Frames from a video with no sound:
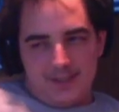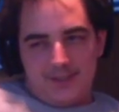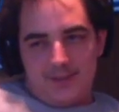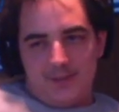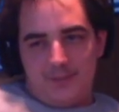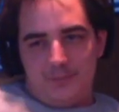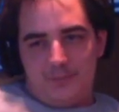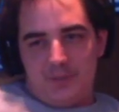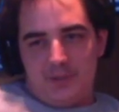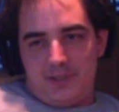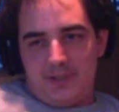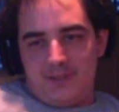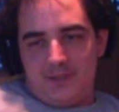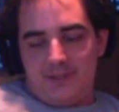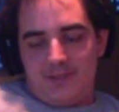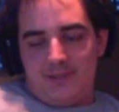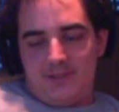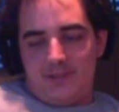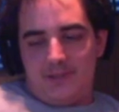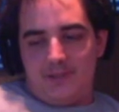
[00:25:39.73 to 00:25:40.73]
But
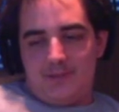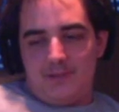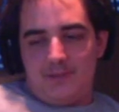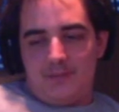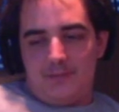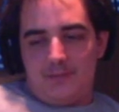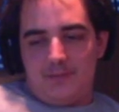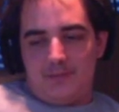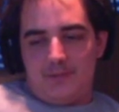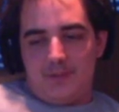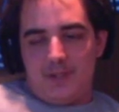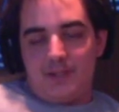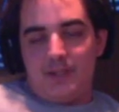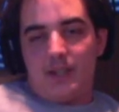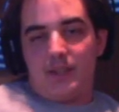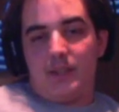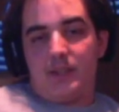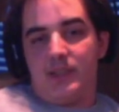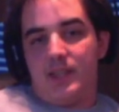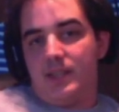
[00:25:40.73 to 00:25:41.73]

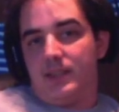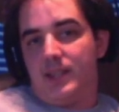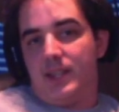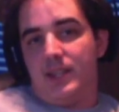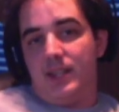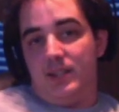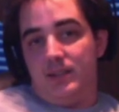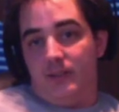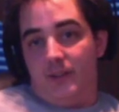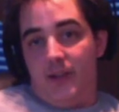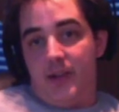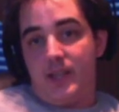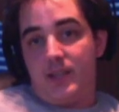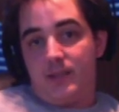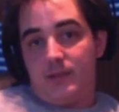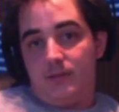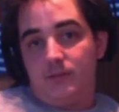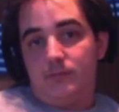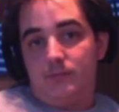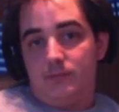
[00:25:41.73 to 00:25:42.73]
another thing they didn't
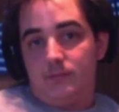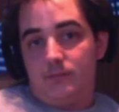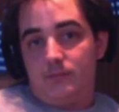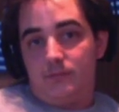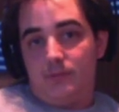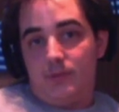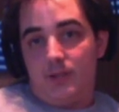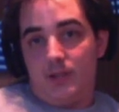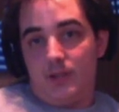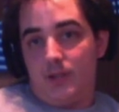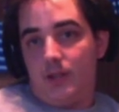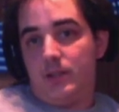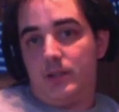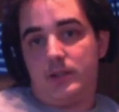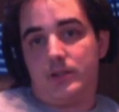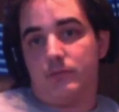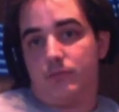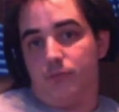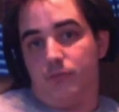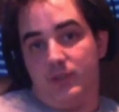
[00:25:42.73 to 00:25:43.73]
like, and
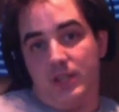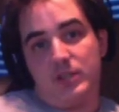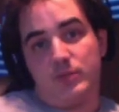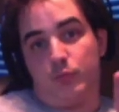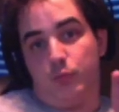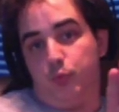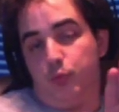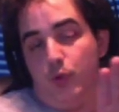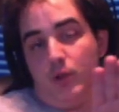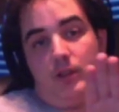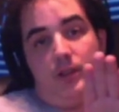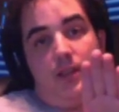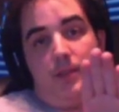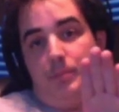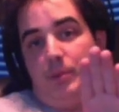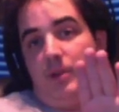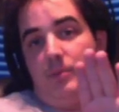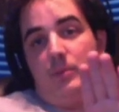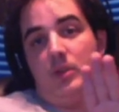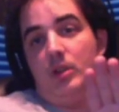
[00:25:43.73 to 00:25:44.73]
this really
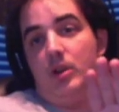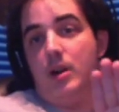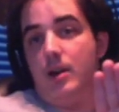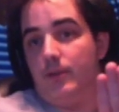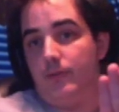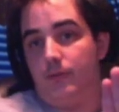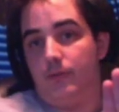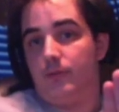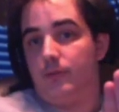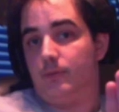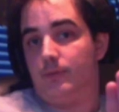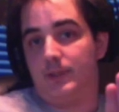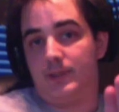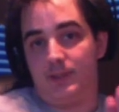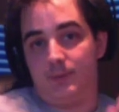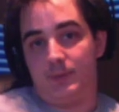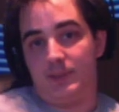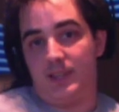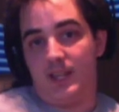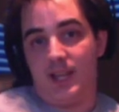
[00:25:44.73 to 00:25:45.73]
put me off
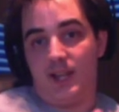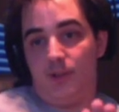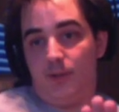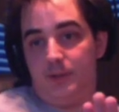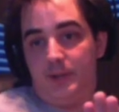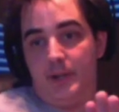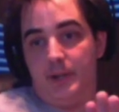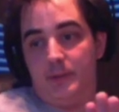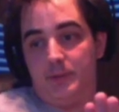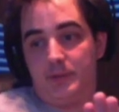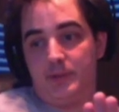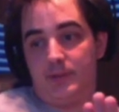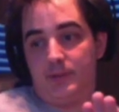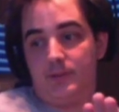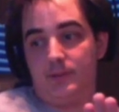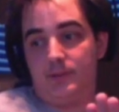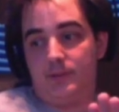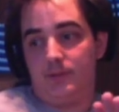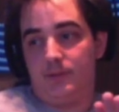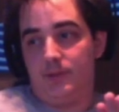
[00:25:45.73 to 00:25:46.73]
with that old host.
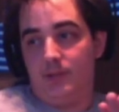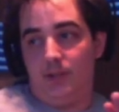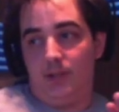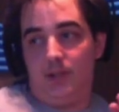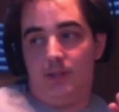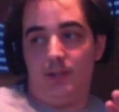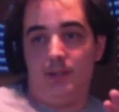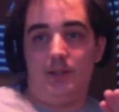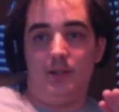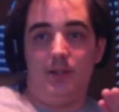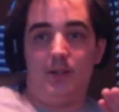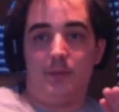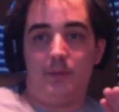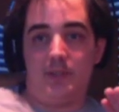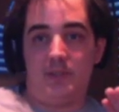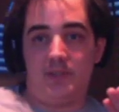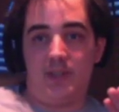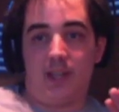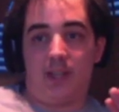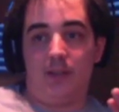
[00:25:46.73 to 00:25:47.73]
The
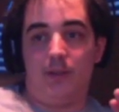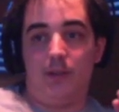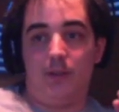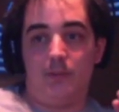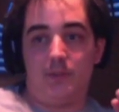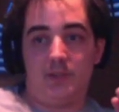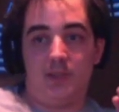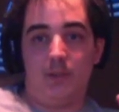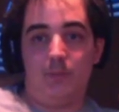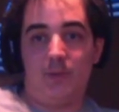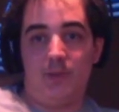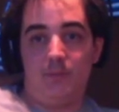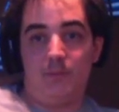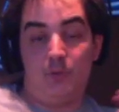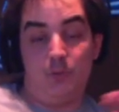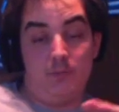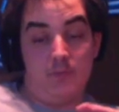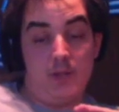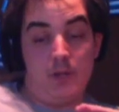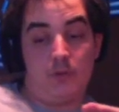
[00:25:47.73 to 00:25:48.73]
second host that
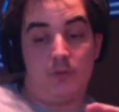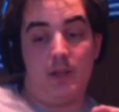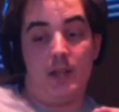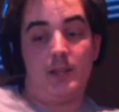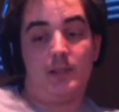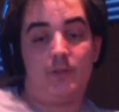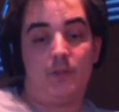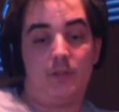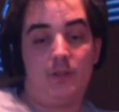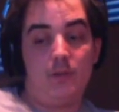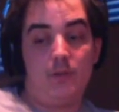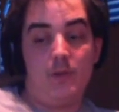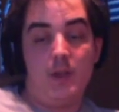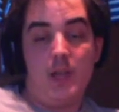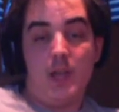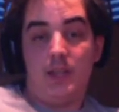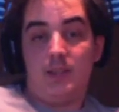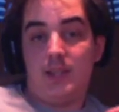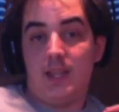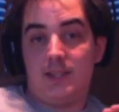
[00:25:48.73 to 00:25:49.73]
we transferred to.
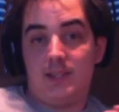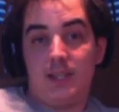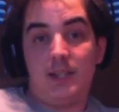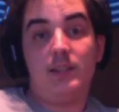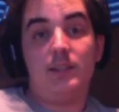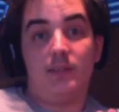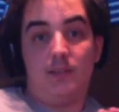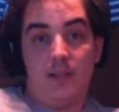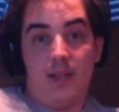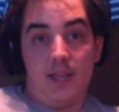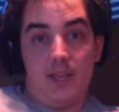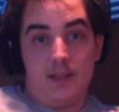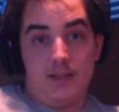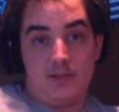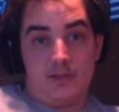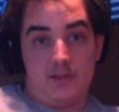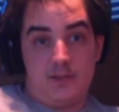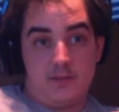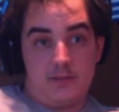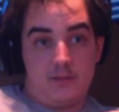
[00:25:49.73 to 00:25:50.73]
They didn't like
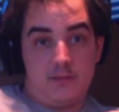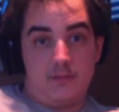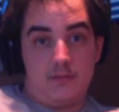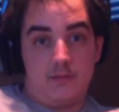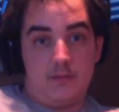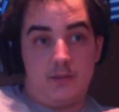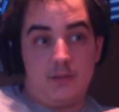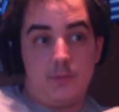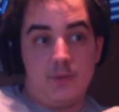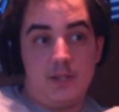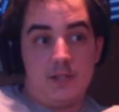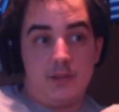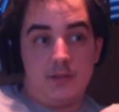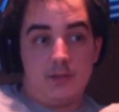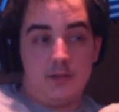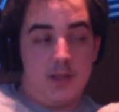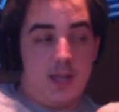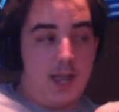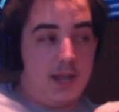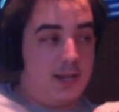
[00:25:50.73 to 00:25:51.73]
us doing
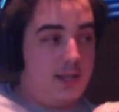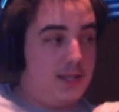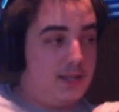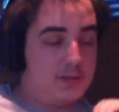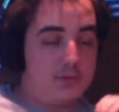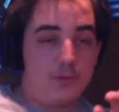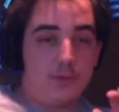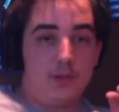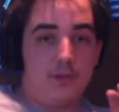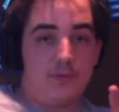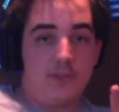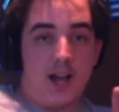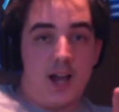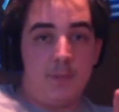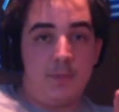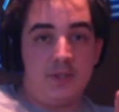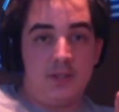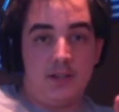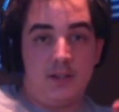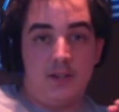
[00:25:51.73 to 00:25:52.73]
any sort of
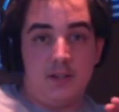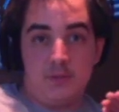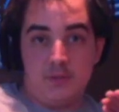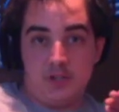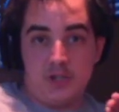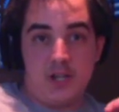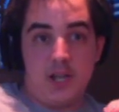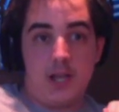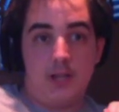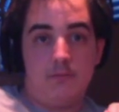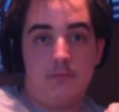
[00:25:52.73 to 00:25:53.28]
commentary with chat.